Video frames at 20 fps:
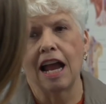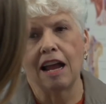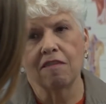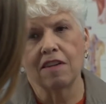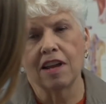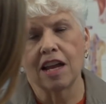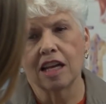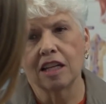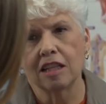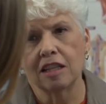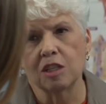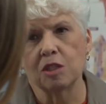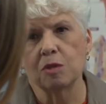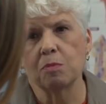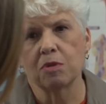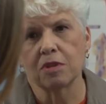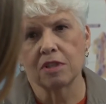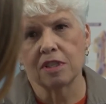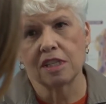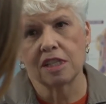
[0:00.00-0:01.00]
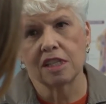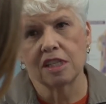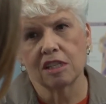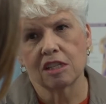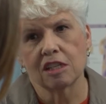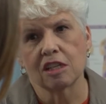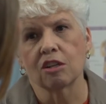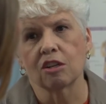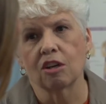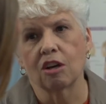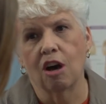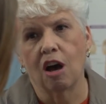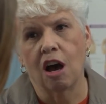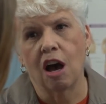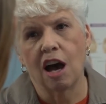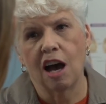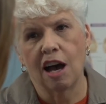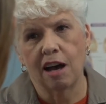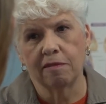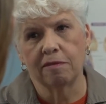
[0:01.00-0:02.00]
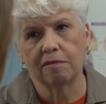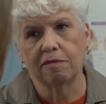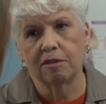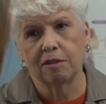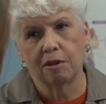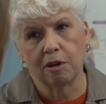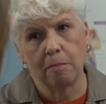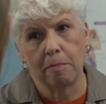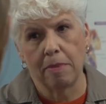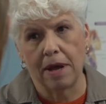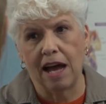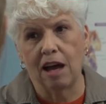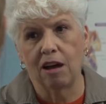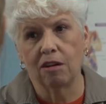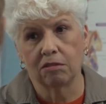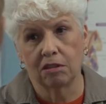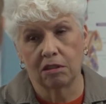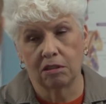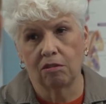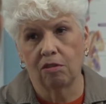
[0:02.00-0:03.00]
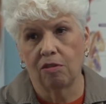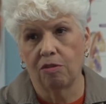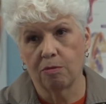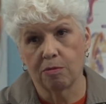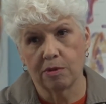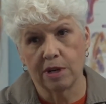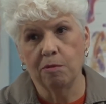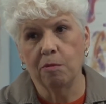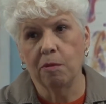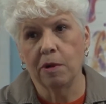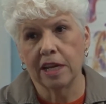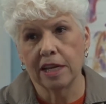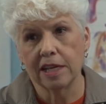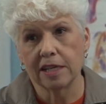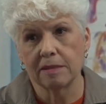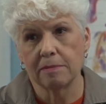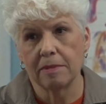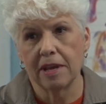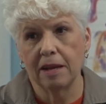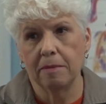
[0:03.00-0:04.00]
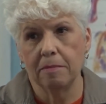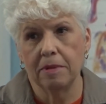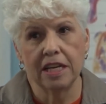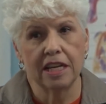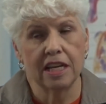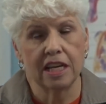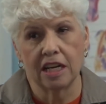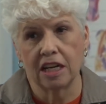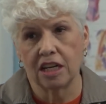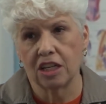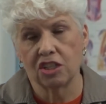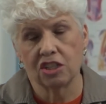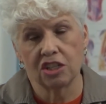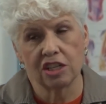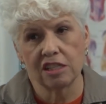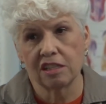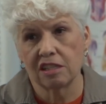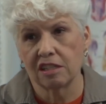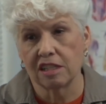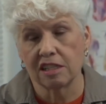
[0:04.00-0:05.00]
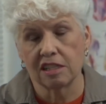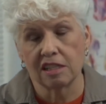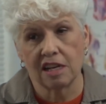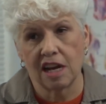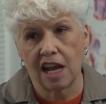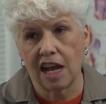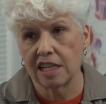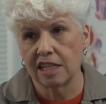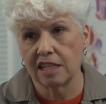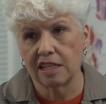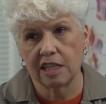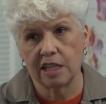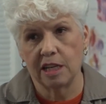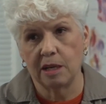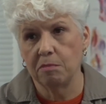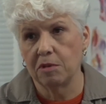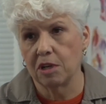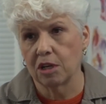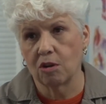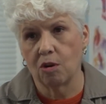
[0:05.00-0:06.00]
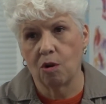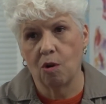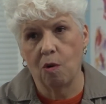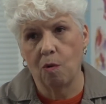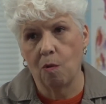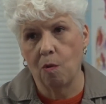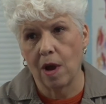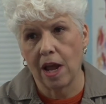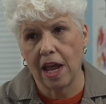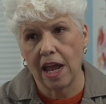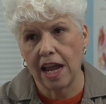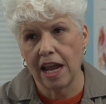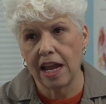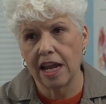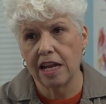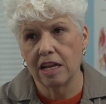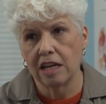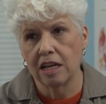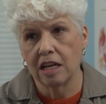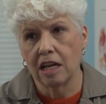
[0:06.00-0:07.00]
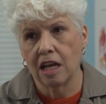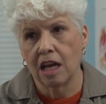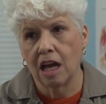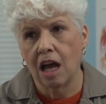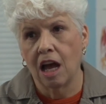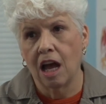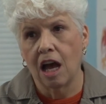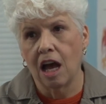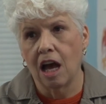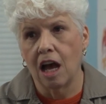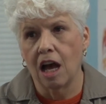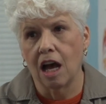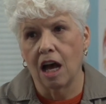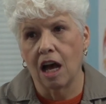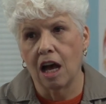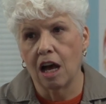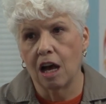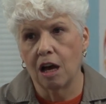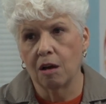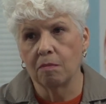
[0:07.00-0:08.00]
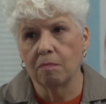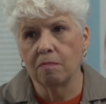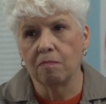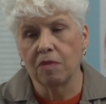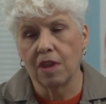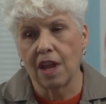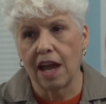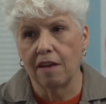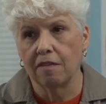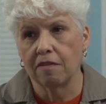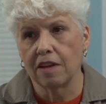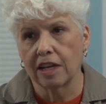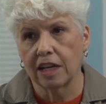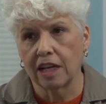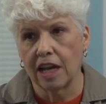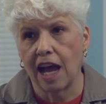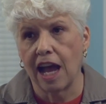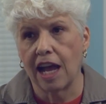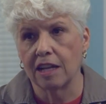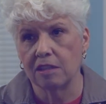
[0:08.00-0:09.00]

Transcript: It's important if you develop any of these symptoms while taking TB medications to immediately seek uh, care so you can get evaluated and make sure you don't have any serious complications.